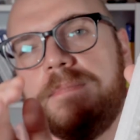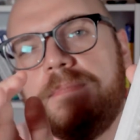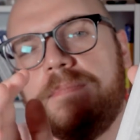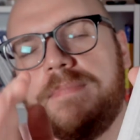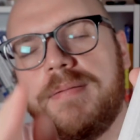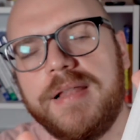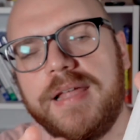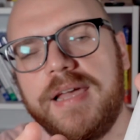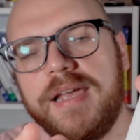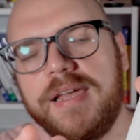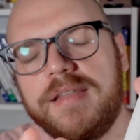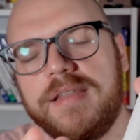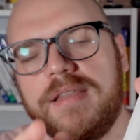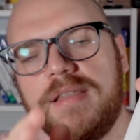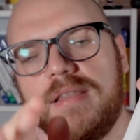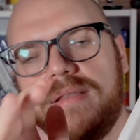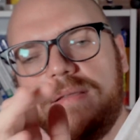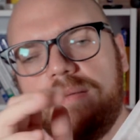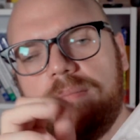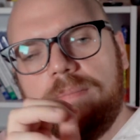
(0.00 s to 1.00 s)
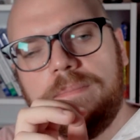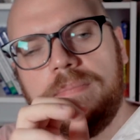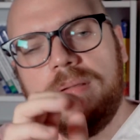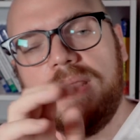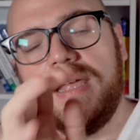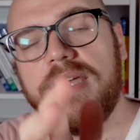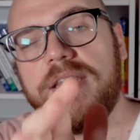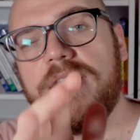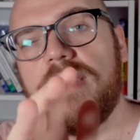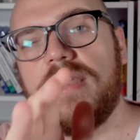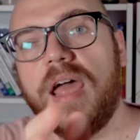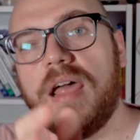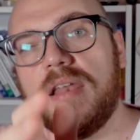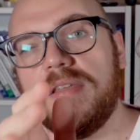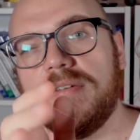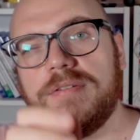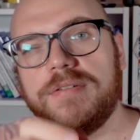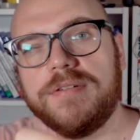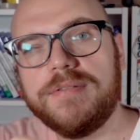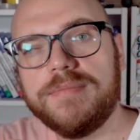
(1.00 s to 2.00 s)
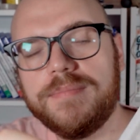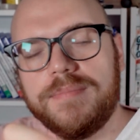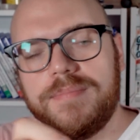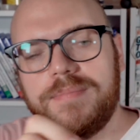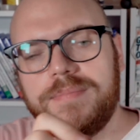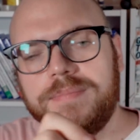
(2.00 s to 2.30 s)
plain natto.